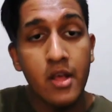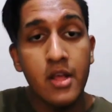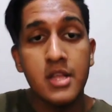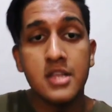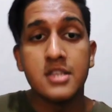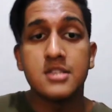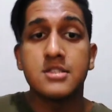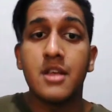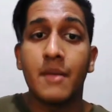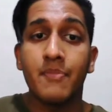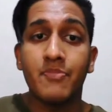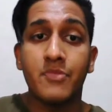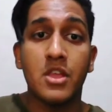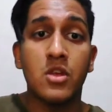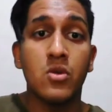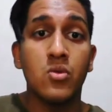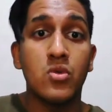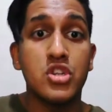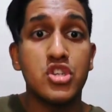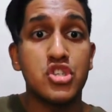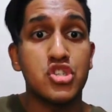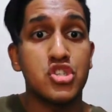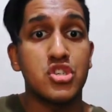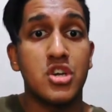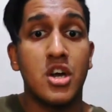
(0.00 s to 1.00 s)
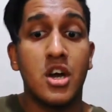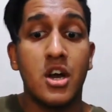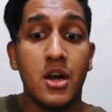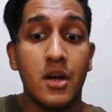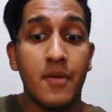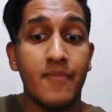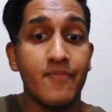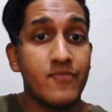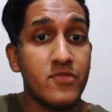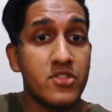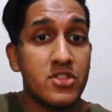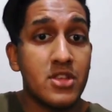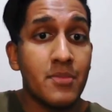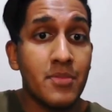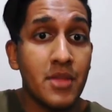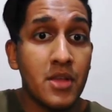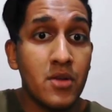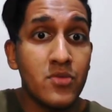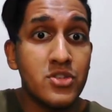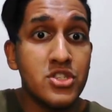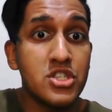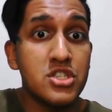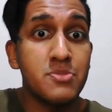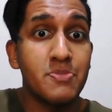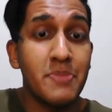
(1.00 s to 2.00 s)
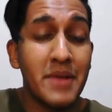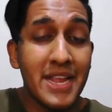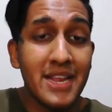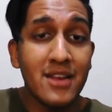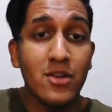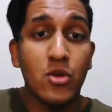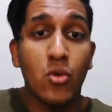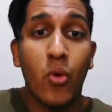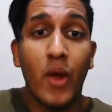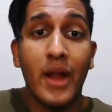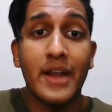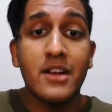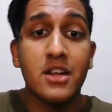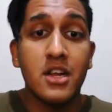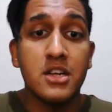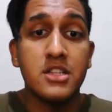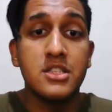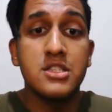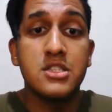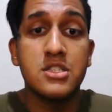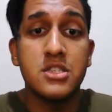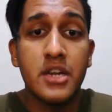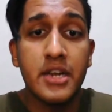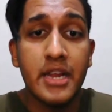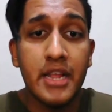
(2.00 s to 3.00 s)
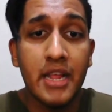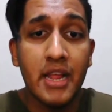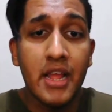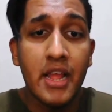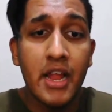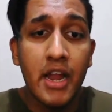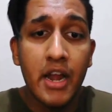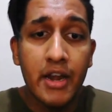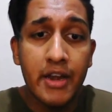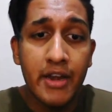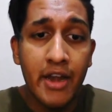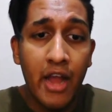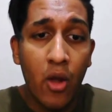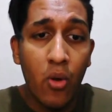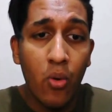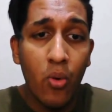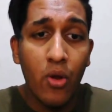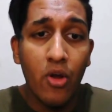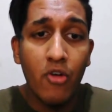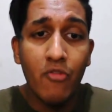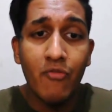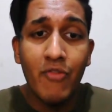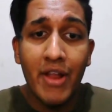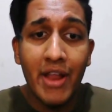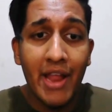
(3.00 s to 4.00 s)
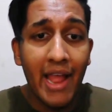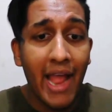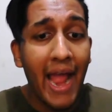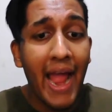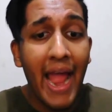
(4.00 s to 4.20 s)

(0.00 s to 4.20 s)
Something which has been quite concerning. Now, when